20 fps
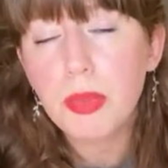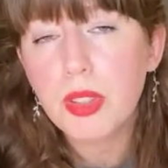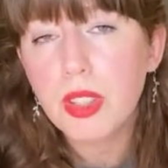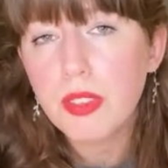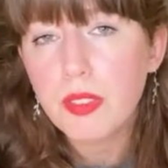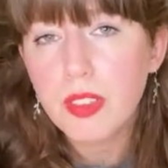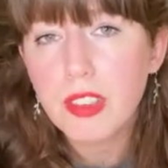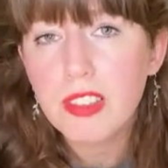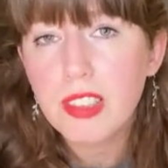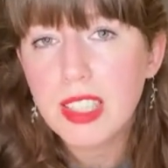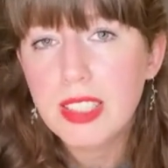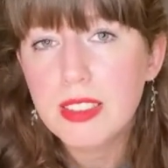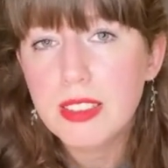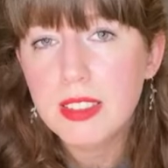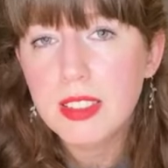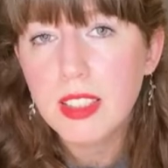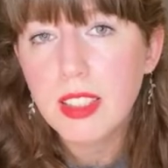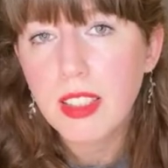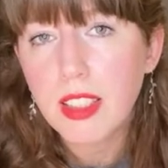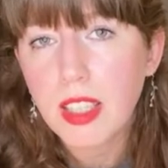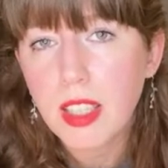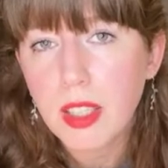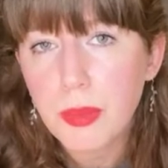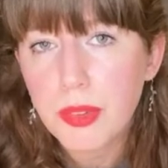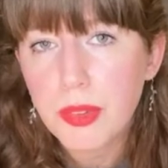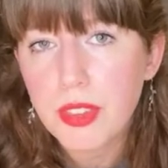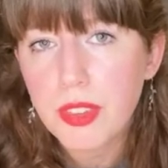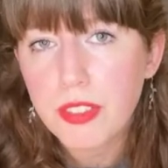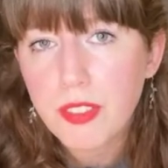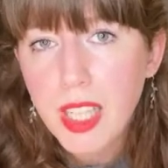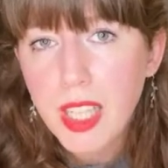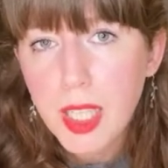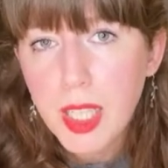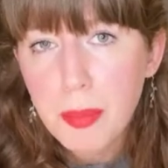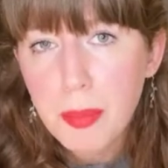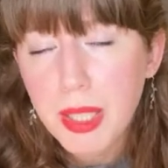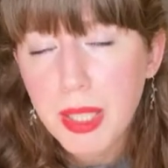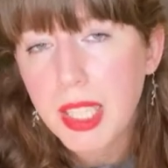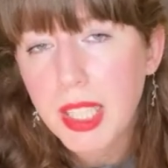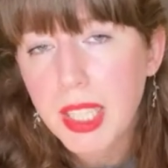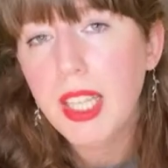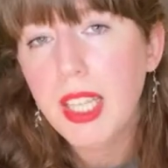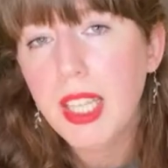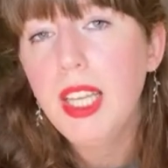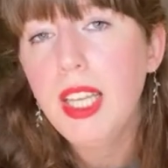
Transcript: of the sensor that I was developing,